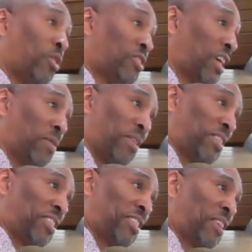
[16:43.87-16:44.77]
your
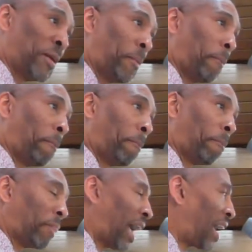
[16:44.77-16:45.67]
secrets.
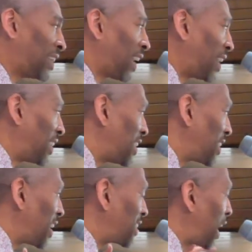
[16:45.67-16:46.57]
And, and
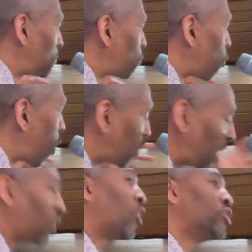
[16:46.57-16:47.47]
he, he keeps
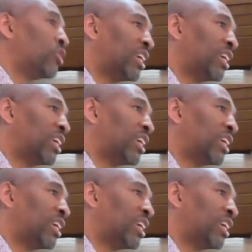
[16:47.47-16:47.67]
working on you.